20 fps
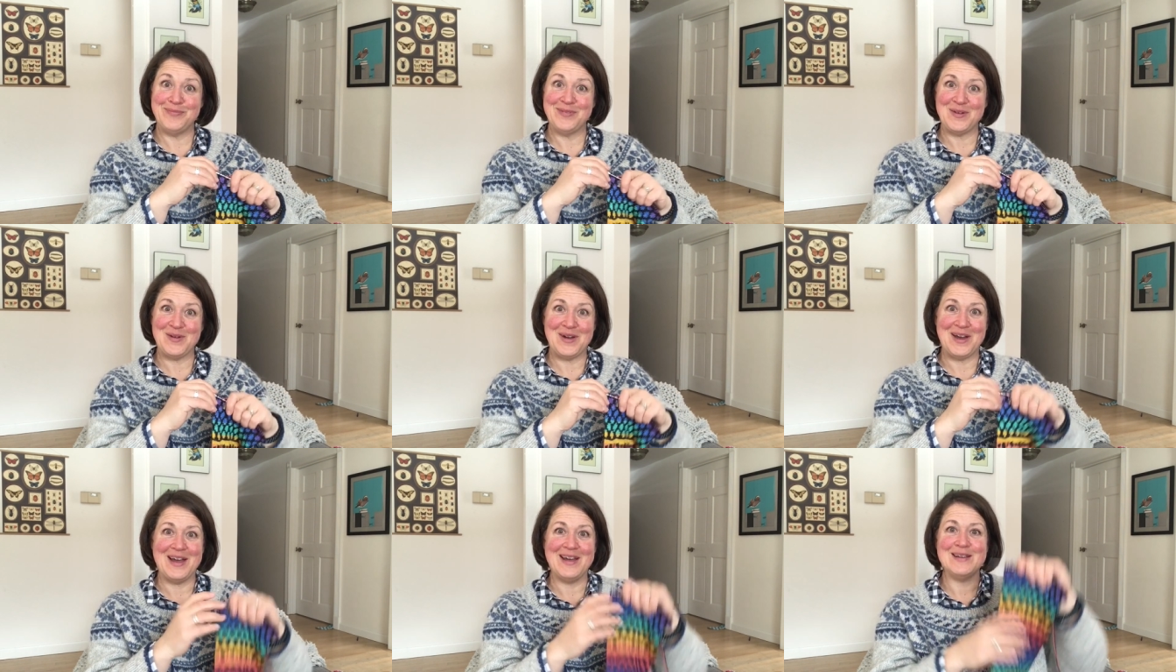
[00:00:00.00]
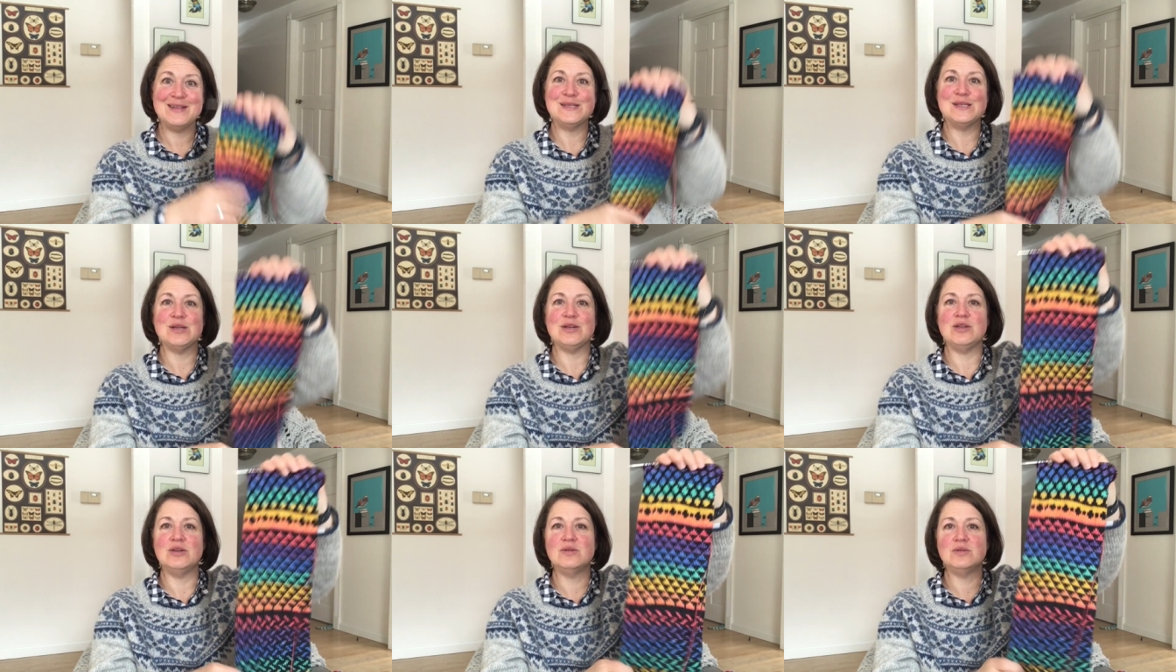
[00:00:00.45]
Okay,
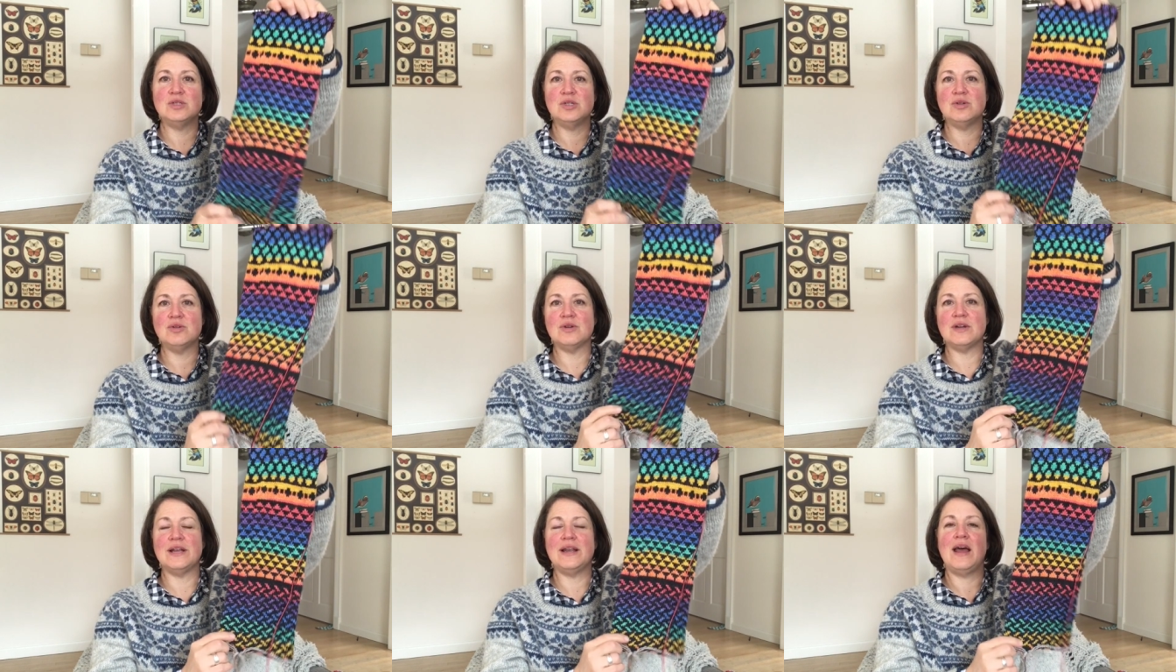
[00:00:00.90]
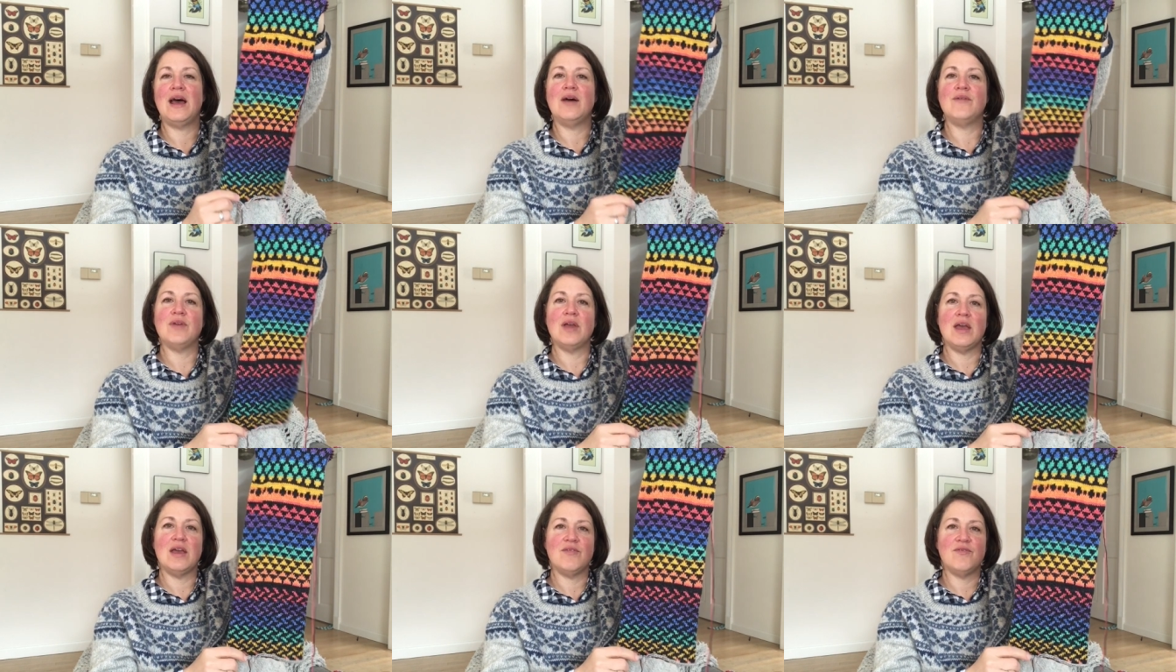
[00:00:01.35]
so you too can have
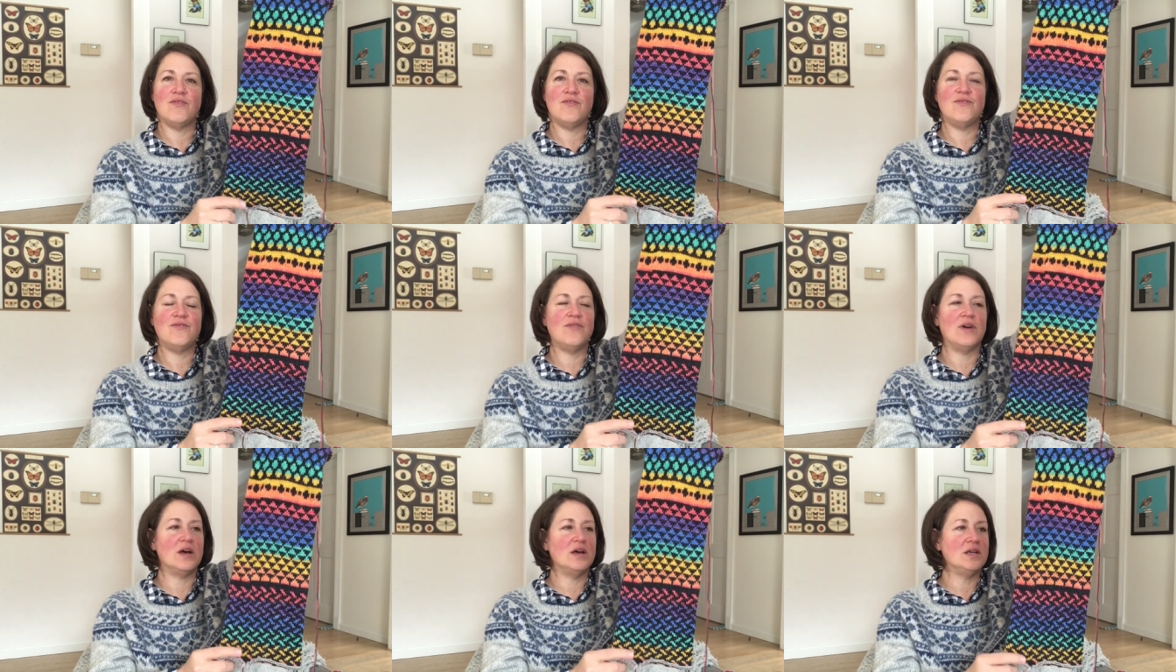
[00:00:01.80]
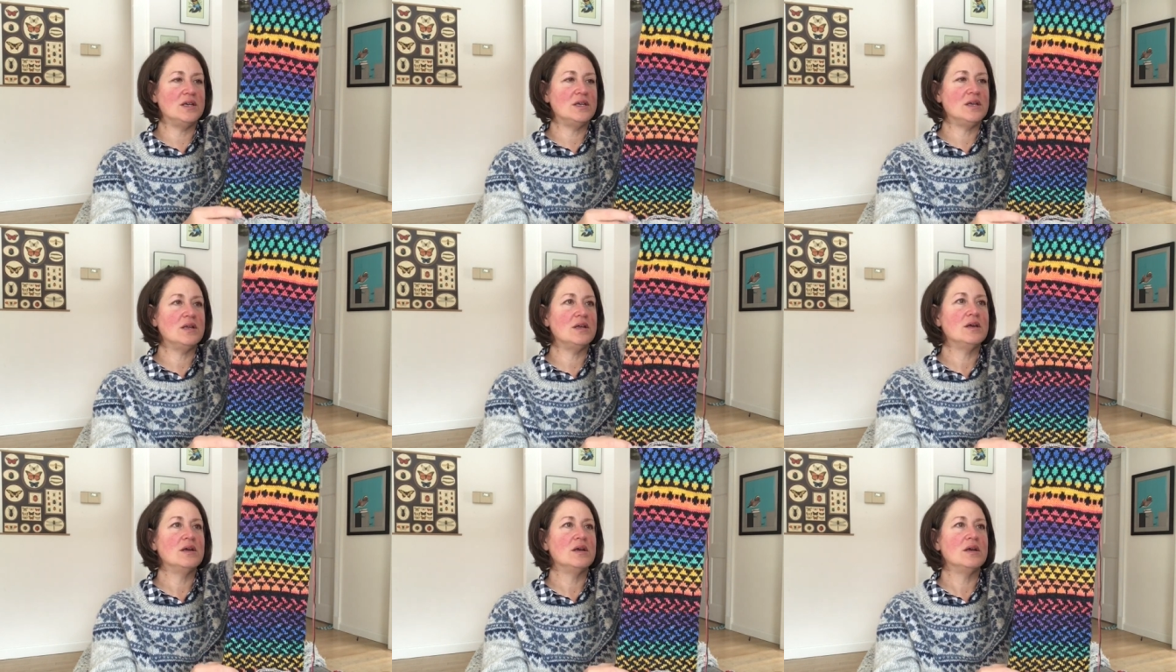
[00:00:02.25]
a
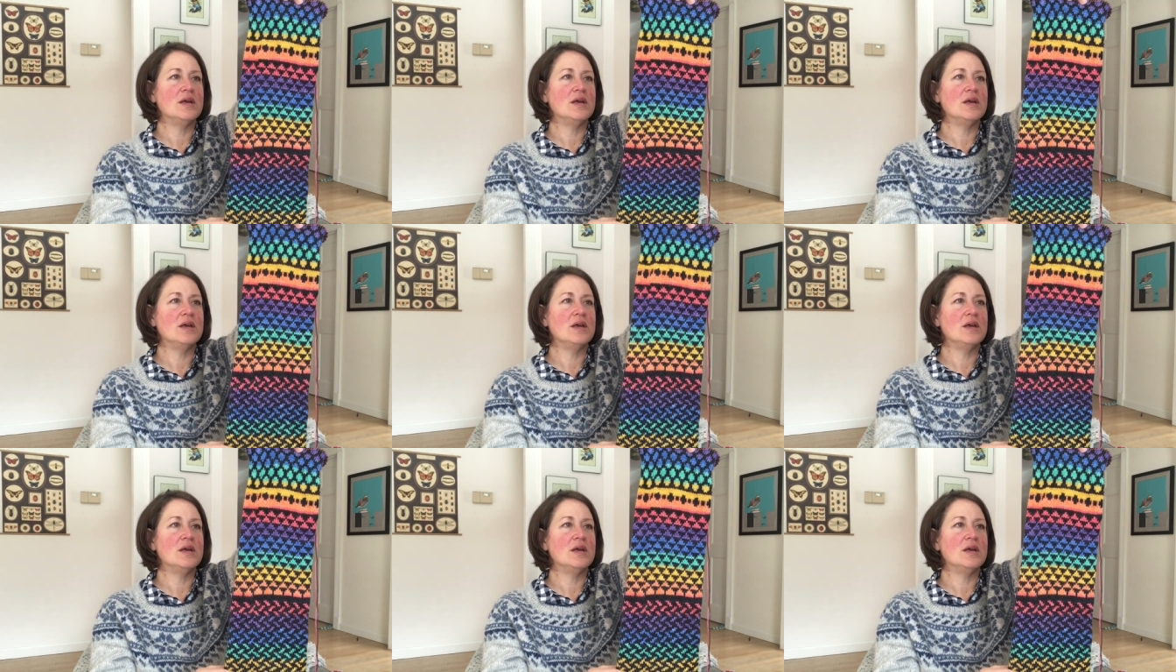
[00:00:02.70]
fun,